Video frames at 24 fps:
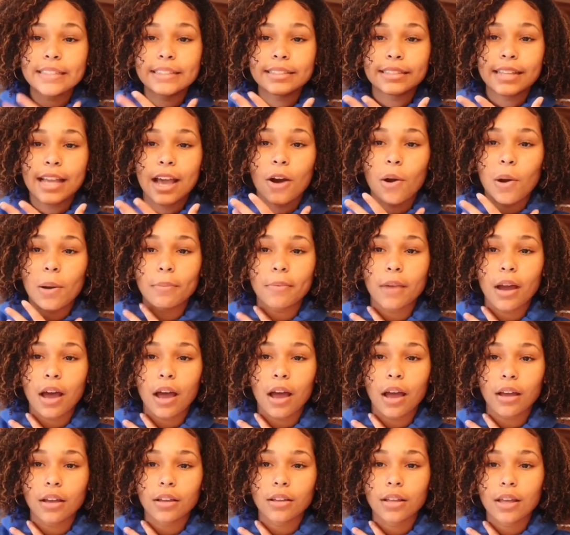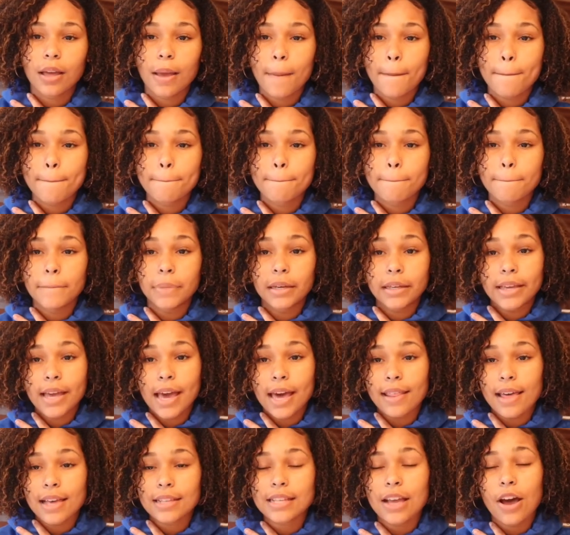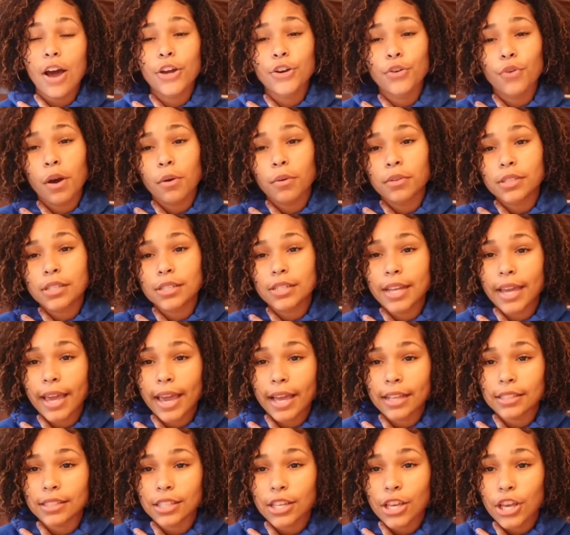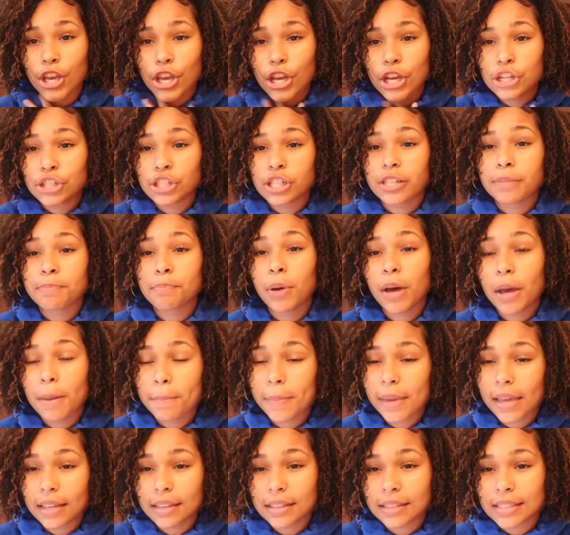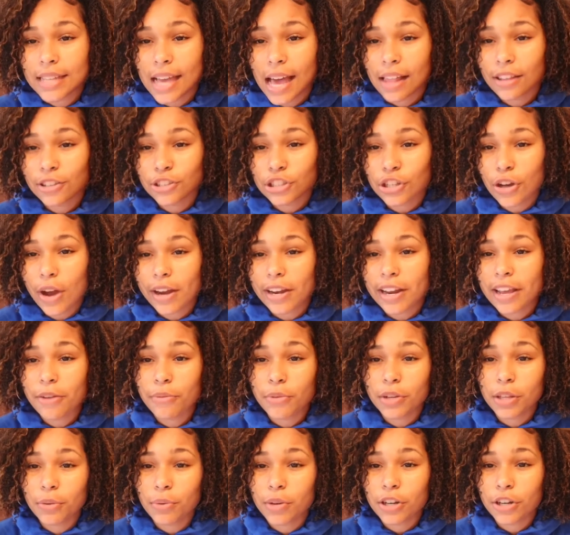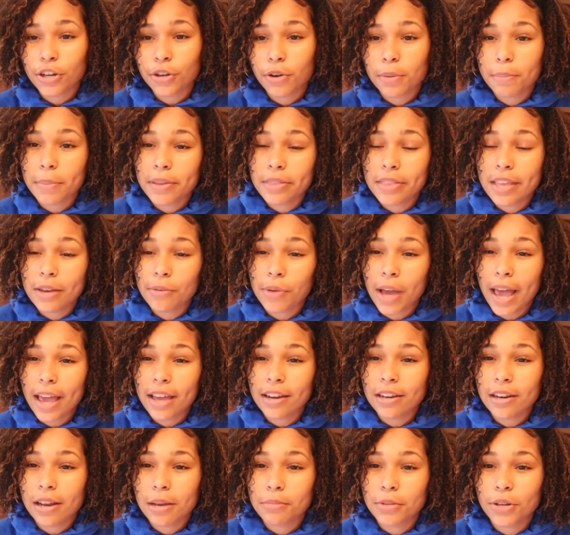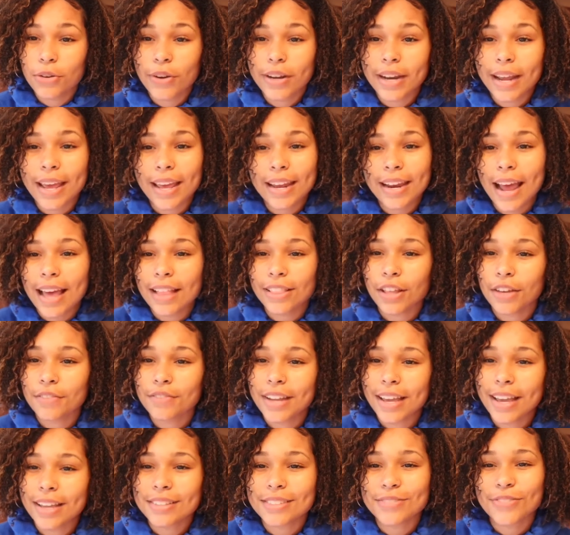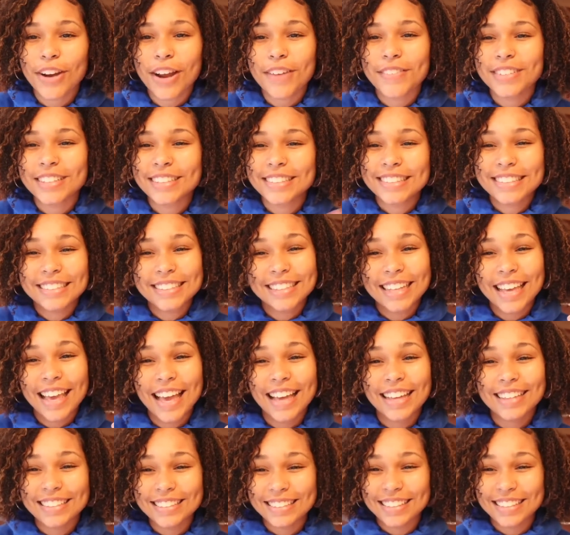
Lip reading: now I'm not. But yeah, that's how I knew I wanted to dance. She put me in a talent show. I didn't really want to do it, but then I ended up doing it, and I love dance forever. Yeah.